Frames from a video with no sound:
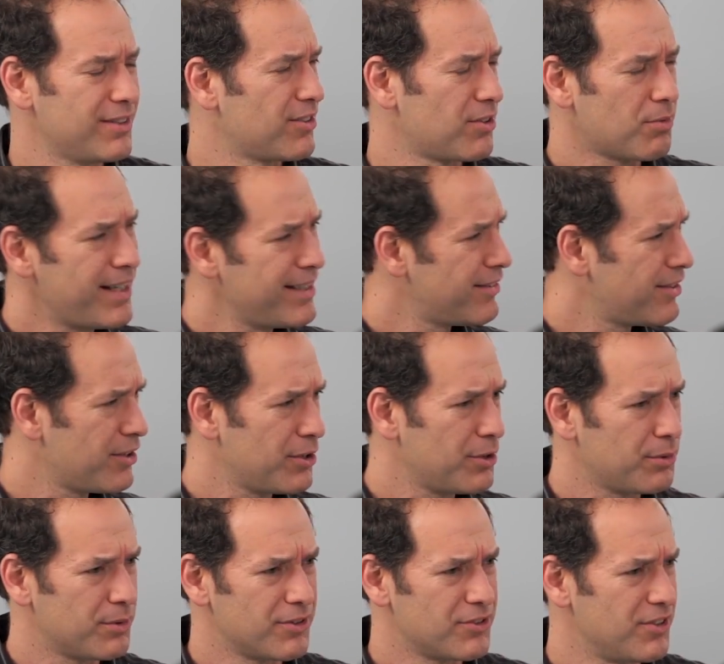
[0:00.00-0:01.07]
Sorento
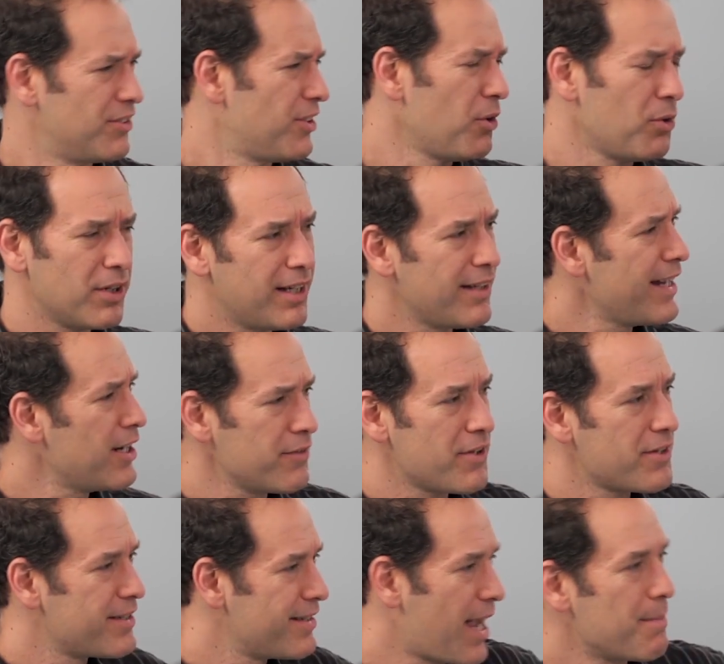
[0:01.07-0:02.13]
or Sedona? They don't
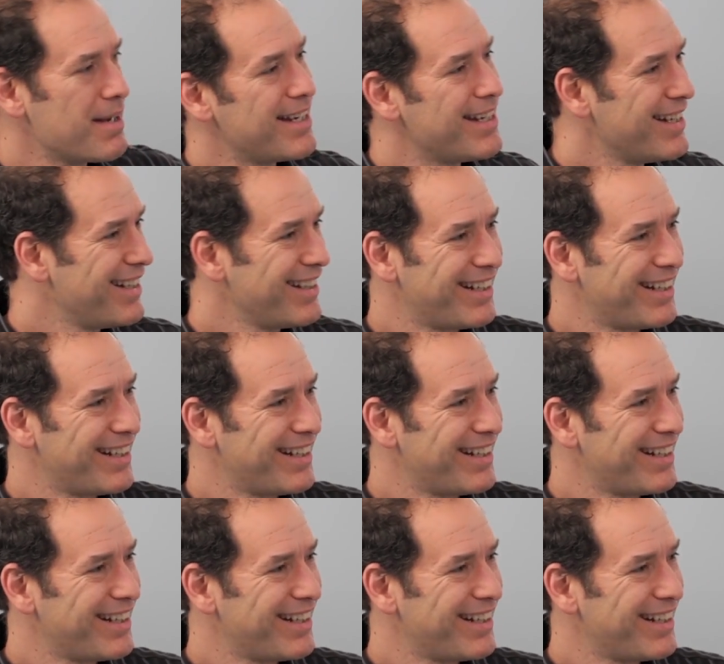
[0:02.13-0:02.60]
know, I mean,